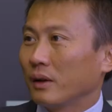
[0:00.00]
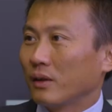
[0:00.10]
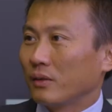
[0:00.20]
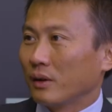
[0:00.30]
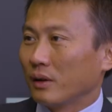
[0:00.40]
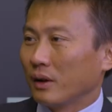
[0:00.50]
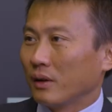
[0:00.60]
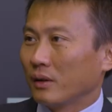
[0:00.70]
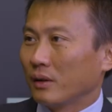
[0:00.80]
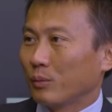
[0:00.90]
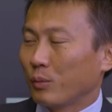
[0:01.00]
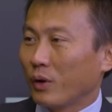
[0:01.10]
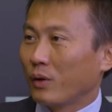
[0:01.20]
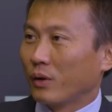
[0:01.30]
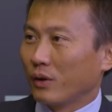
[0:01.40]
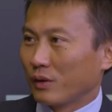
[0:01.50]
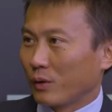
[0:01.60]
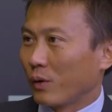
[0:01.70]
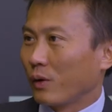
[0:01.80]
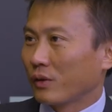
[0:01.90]
Precourt is a
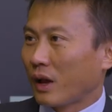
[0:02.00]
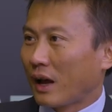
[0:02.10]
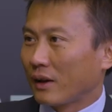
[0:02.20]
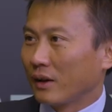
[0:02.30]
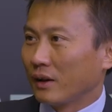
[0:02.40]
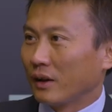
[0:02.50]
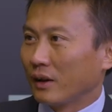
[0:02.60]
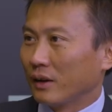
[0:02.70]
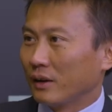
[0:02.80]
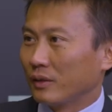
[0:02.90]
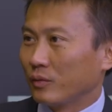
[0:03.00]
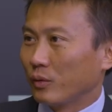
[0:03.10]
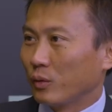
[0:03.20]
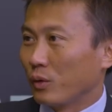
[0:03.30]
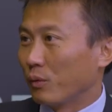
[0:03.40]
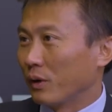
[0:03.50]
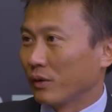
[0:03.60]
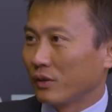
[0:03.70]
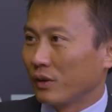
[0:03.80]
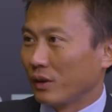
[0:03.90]
cross-cutting
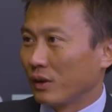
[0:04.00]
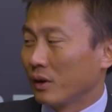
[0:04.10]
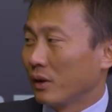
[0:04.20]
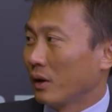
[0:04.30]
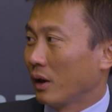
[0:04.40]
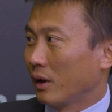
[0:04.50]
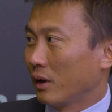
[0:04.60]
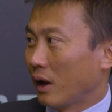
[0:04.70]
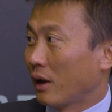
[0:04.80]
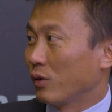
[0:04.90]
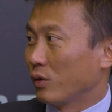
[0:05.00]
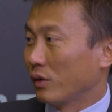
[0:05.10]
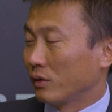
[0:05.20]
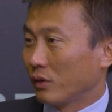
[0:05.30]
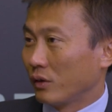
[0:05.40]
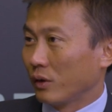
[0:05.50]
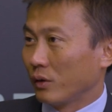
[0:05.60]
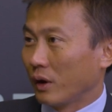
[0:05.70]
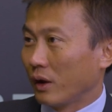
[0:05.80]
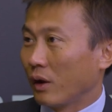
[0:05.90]
university energy
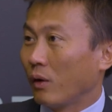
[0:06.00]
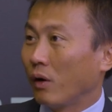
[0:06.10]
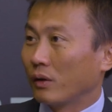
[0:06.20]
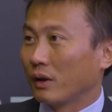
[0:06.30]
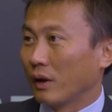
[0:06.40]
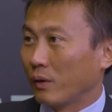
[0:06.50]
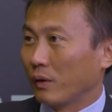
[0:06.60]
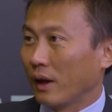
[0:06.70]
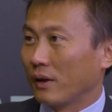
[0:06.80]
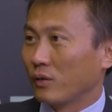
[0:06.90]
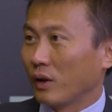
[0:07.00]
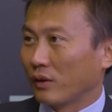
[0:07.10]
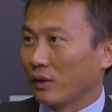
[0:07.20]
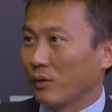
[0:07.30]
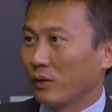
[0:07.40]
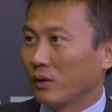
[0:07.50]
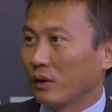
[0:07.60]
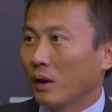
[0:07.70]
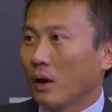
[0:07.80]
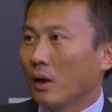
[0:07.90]
institute and coordinate all the energy
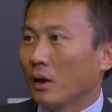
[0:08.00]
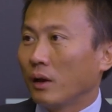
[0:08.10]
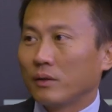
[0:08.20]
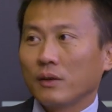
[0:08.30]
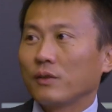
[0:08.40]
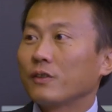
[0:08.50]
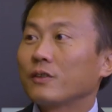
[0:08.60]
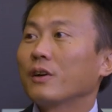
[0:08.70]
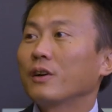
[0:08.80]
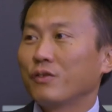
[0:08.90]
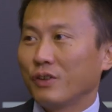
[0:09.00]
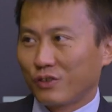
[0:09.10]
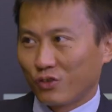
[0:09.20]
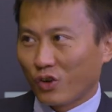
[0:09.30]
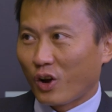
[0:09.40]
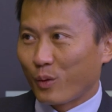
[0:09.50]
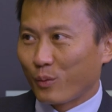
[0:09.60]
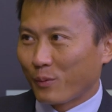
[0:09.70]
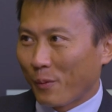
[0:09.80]
activity. It's a service job,